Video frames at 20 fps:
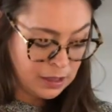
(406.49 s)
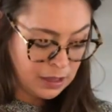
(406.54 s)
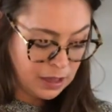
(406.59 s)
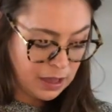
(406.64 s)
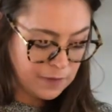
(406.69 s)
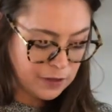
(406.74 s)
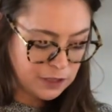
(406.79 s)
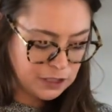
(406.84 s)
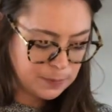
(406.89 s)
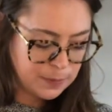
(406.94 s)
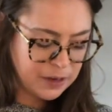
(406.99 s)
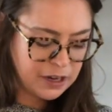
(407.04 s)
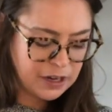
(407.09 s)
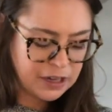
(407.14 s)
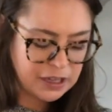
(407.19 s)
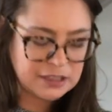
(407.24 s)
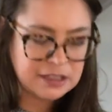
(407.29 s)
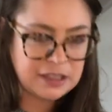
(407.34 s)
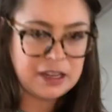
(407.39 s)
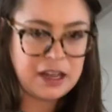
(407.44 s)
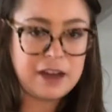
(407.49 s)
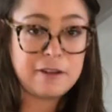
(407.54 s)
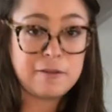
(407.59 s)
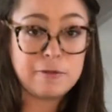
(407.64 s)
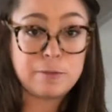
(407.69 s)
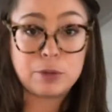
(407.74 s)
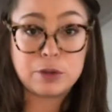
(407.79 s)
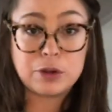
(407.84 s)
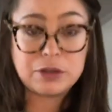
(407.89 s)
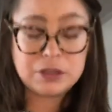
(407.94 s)
I've experienced a lot
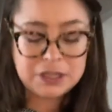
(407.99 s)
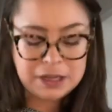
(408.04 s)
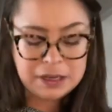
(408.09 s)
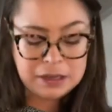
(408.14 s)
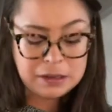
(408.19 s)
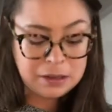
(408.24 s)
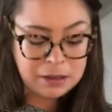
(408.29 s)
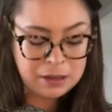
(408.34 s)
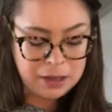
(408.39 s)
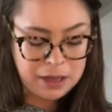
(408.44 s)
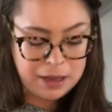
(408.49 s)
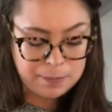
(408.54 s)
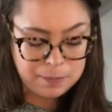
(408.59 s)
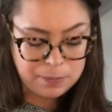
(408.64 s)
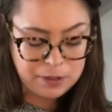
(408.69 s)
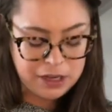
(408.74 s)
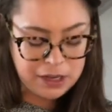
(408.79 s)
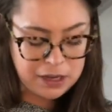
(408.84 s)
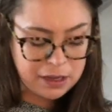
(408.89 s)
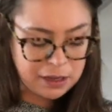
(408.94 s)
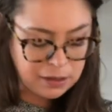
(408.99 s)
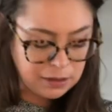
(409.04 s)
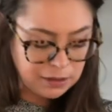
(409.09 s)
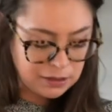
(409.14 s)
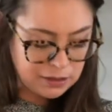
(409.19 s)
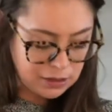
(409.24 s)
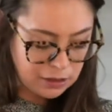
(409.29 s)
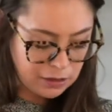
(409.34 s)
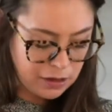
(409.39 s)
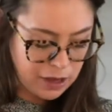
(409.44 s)
of bruising and bleeding,
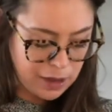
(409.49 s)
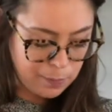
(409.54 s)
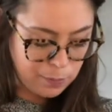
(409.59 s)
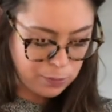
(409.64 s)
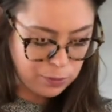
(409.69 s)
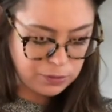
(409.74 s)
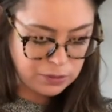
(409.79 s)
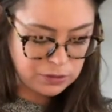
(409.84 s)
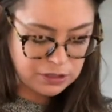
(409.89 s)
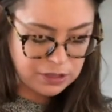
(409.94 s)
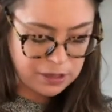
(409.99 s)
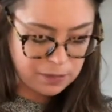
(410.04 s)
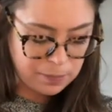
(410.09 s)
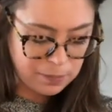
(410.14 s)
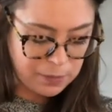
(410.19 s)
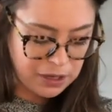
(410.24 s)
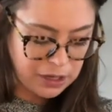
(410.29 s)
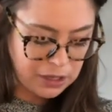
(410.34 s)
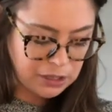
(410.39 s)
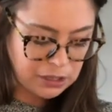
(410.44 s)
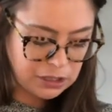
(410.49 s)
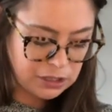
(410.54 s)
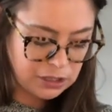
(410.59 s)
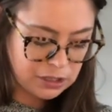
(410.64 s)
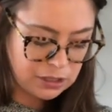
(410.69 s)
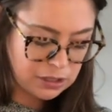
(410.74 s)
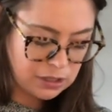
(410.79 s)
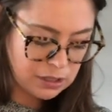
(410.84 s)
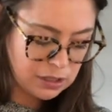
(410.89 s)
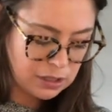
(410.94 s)
so I bruise like a
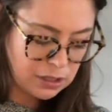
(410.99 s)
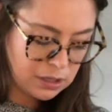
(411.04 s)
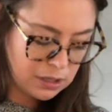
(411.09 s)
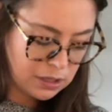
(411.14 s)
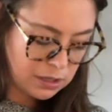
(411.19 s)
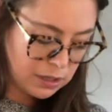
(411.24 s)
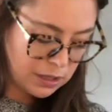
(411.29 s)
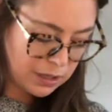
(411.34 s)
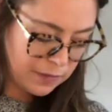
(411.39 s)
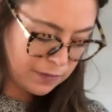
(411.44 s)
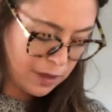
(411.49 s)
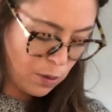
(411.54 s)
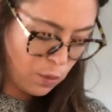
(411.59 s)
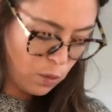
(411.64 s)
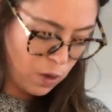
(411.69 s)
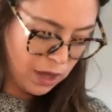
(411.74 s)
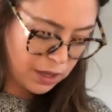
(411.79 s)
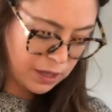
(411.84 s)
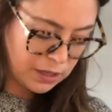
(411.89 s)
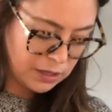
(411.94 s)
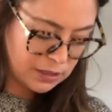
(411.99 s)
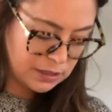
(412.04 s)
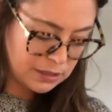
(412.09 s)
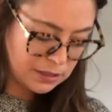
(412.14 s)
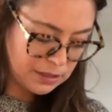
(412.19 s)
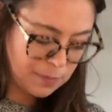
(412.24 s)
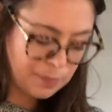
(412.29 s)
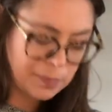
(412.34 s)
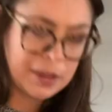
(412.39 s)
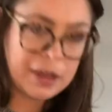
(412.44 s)
peach. If I walk into
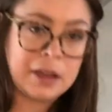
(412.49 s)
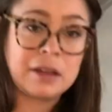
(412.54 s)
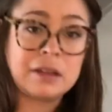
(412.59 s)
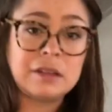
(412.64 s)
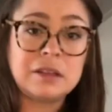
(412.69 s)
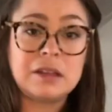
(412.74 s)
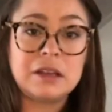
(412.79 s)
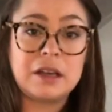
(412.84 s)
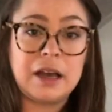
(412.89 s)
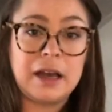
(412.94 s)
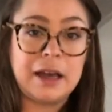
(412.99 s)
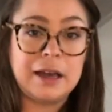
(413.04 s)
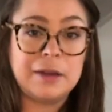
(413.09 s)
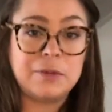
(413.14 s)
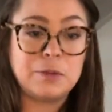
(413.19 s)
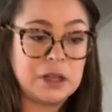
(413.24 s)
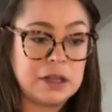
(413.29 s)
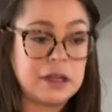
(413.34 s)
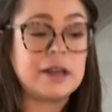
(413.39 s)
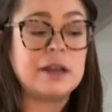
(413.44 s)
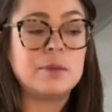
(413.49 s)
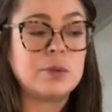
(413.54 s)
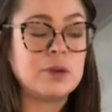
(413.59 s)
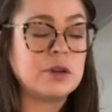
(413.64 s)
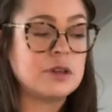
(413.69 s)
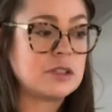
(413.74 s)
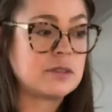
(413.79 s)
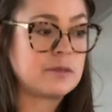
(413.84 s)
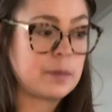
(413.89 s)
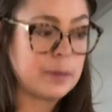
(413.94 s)
something, I will get a
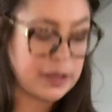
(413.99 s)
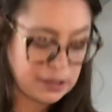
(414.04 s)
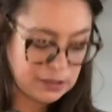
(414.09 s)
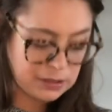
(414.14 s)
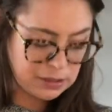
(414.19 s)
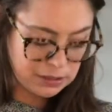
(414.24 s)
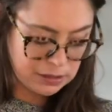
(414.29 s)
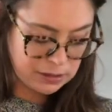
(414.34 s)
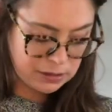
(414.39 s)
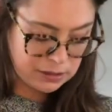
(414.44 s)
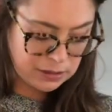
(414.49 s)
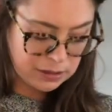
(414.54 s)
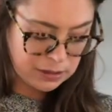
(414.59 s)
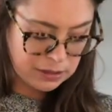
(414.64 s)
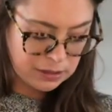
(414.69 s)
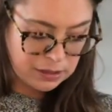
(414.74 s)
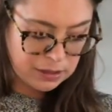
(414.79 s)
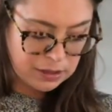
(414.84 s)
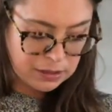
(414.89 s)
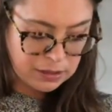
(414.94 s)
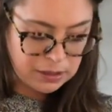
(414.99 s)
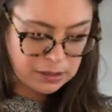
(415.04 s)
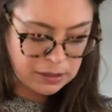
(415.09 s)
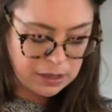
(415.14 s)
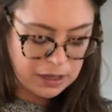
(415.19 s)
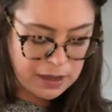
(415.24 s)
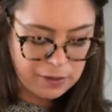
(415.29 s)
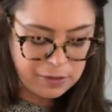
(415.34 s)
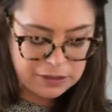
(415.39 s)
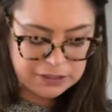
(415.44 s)
bruise from it.
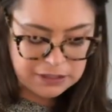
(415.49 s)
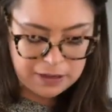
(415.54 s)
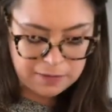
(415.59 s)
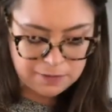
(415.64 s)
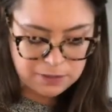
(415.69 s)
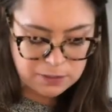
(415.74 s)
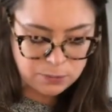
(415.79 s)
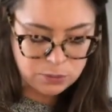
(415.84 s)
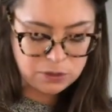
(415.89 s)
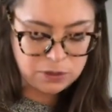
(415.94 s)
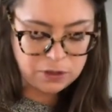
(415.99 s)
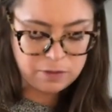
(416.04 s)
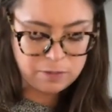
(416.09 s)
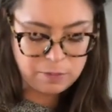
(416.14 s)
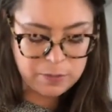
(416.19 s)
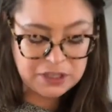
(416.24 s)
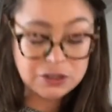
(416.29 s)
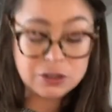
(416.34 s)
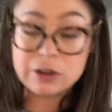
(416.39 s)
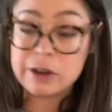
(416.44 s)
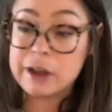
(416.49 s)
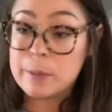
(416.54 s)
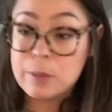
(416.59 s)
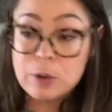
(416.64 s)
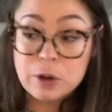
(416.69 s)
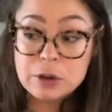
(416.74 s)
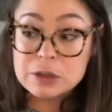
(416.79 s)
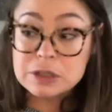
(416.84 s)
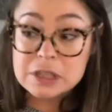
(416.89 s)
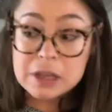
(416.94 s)
I always have some sort of mystery
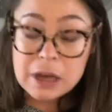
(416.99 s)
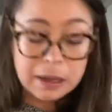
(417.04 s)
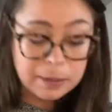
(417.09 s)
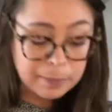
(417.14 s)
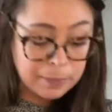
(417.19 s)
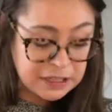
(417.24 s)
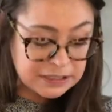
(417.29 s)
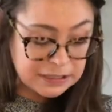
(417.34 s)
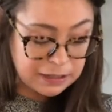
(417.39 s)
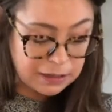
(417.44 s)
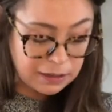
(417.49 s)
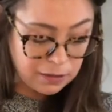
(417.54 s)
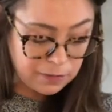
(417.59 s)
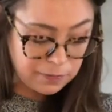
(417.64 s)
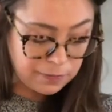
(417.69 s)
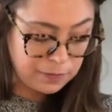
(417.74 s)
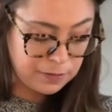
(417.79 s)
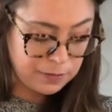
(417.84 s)
bruise on myself.